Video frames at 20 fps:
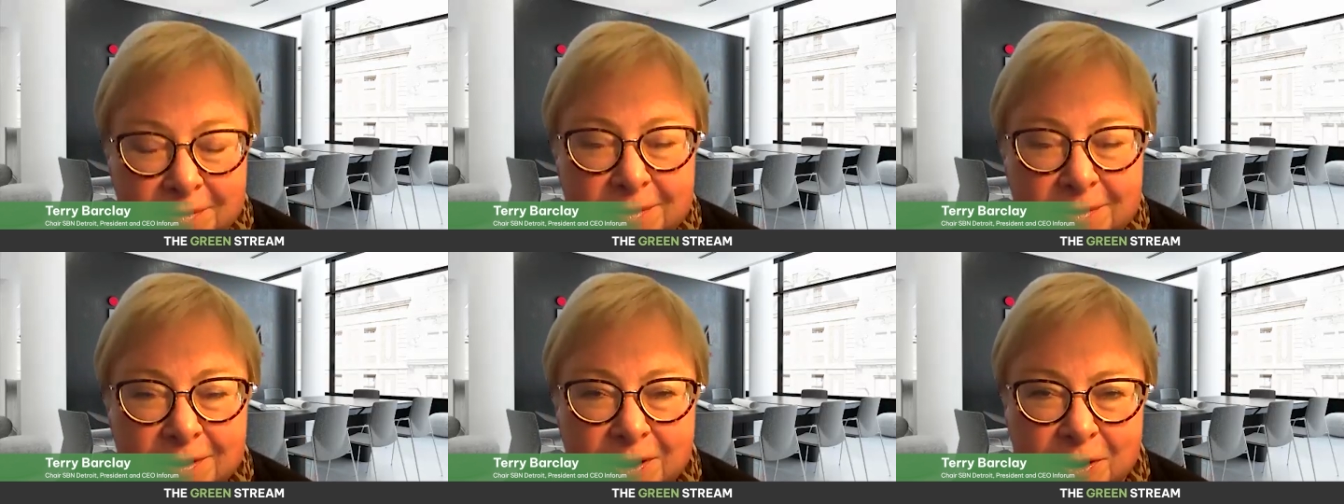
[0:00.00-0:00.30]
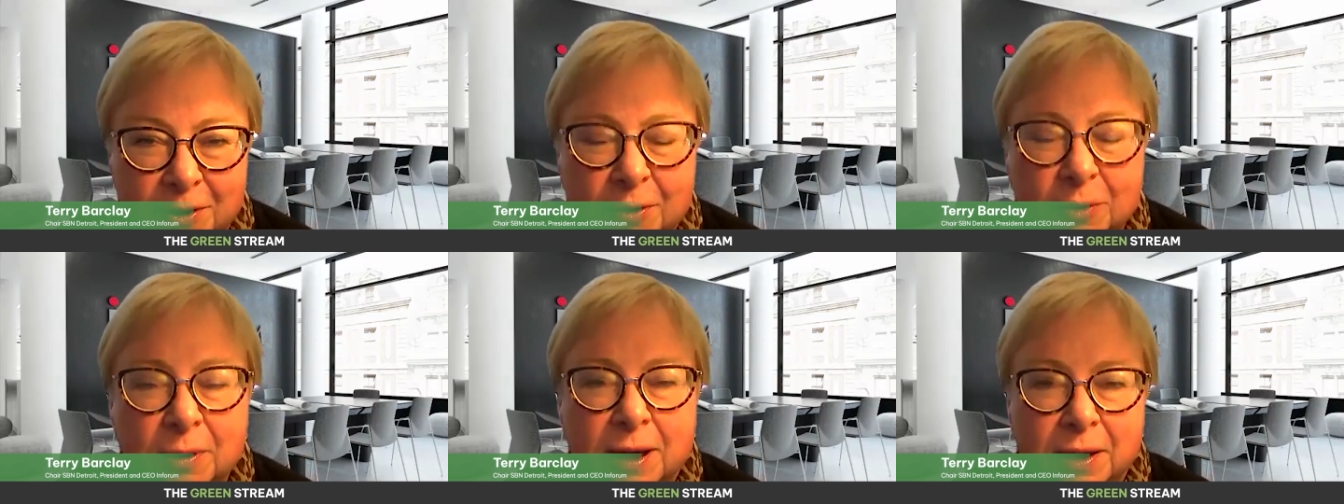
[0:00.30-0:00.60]
you
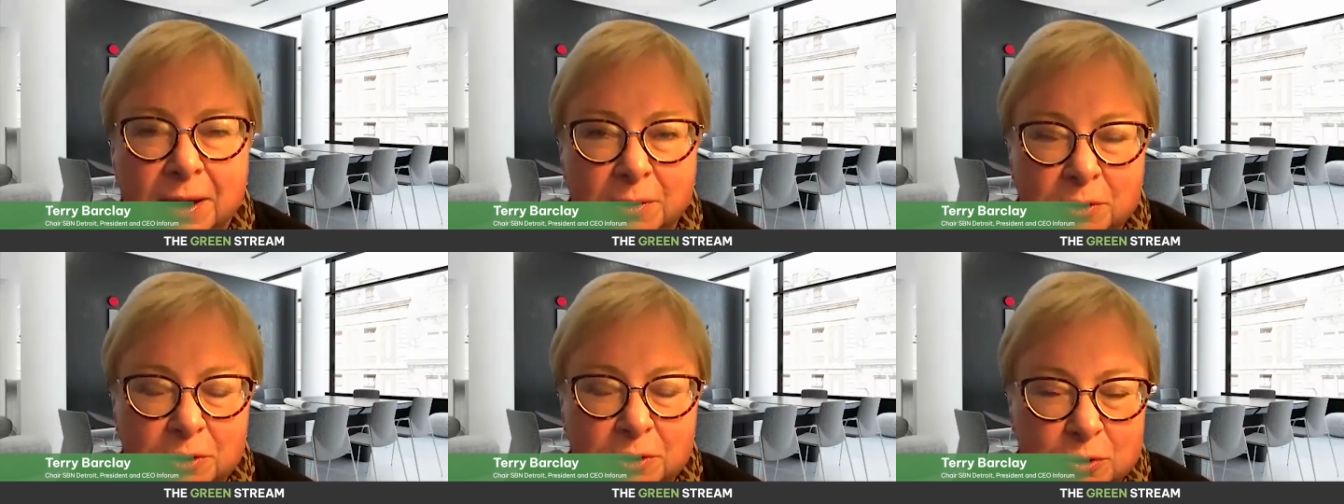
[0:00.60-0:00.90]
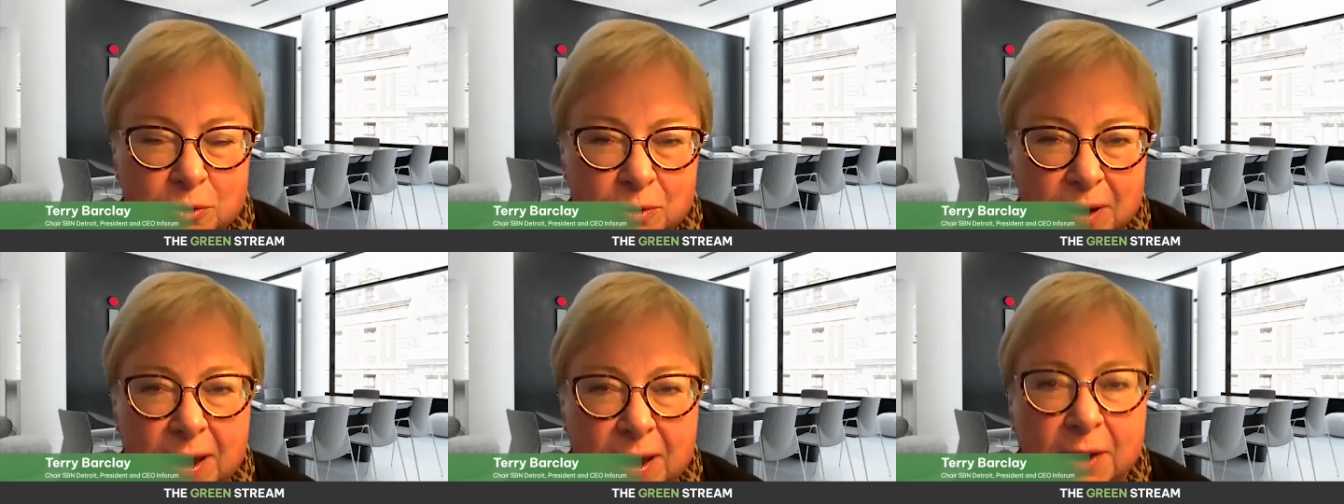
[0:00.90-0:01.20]
know how do
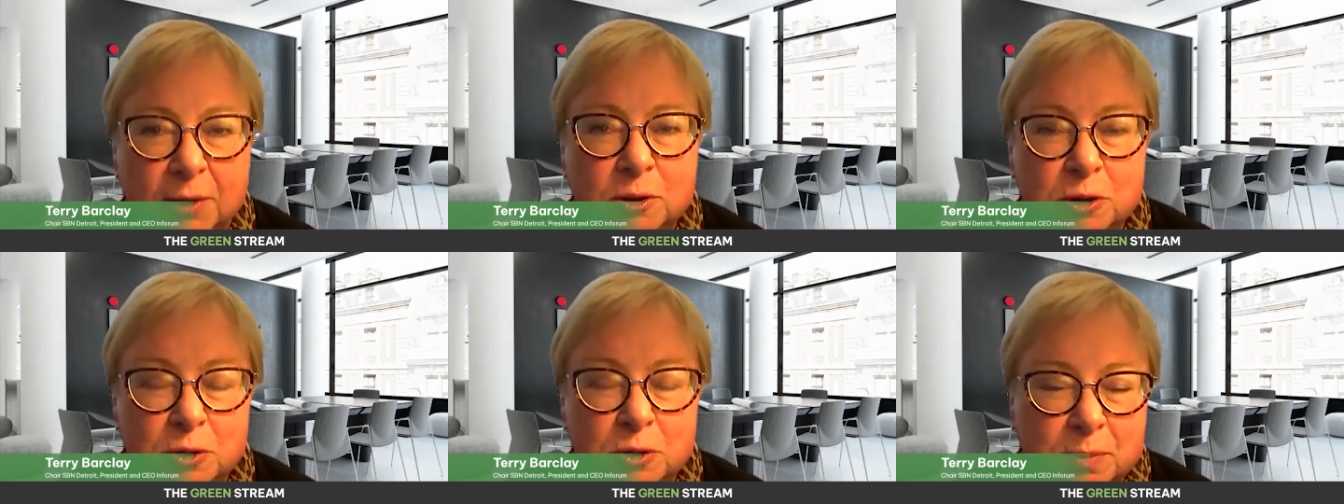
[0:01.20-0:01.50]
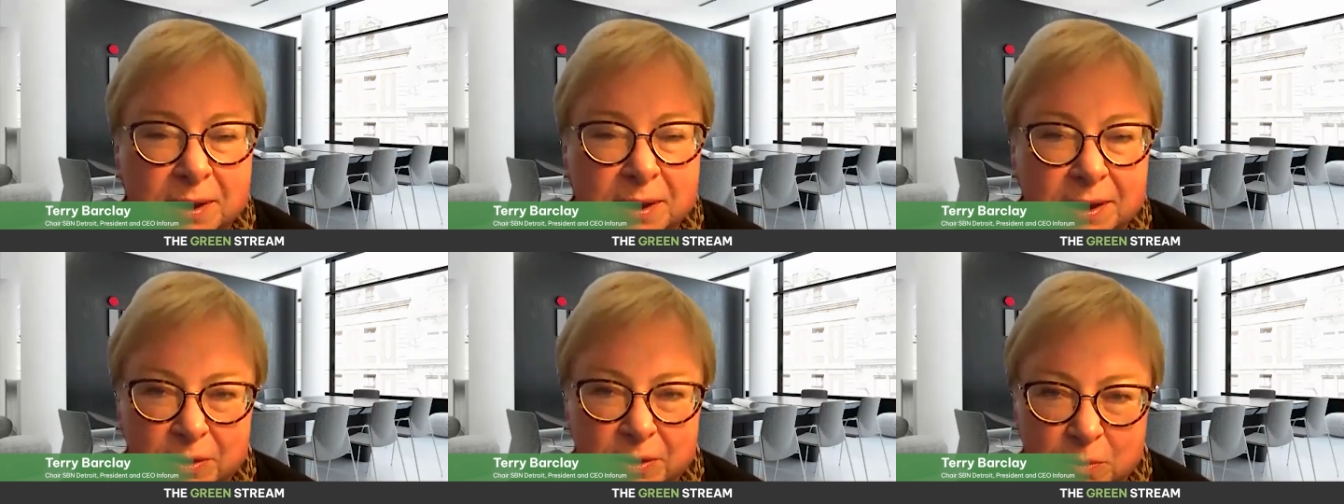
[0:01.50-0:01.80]
you how do you
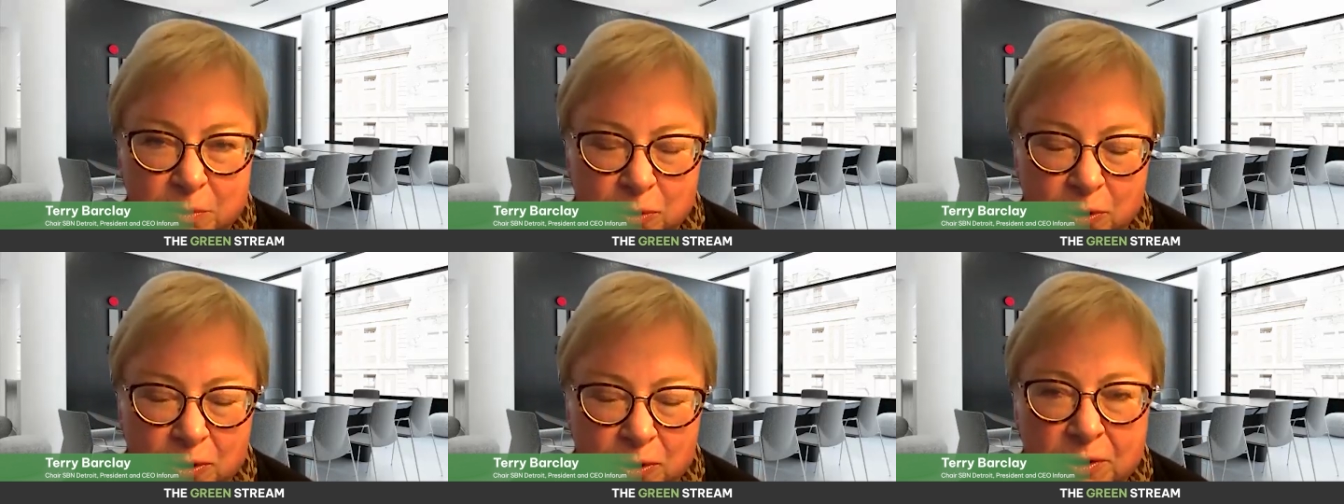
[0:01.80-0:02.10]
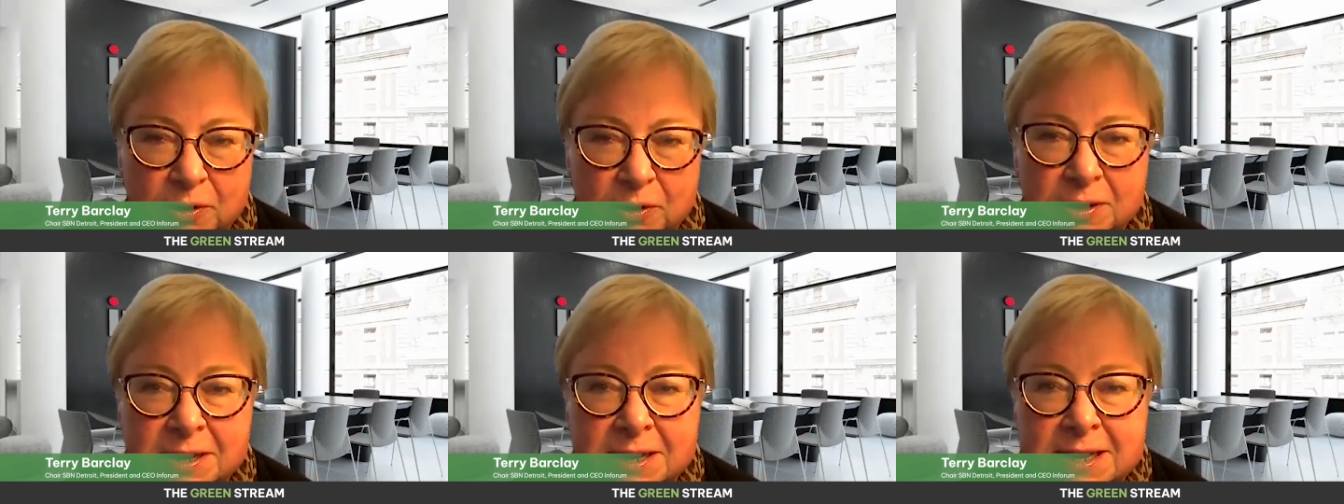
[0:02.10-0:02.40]
make them
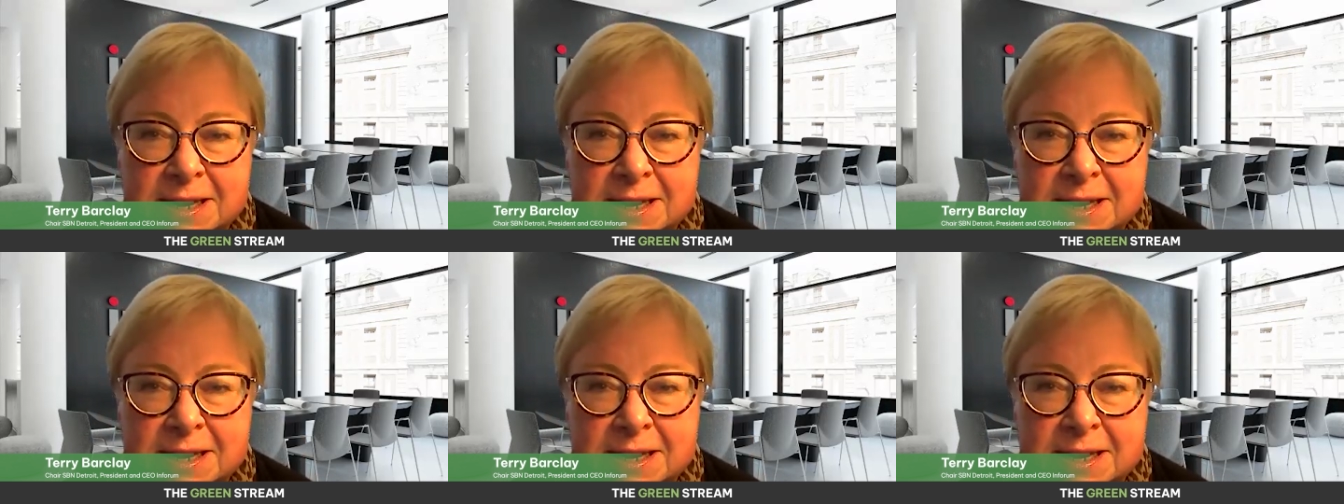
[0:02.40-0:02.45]
real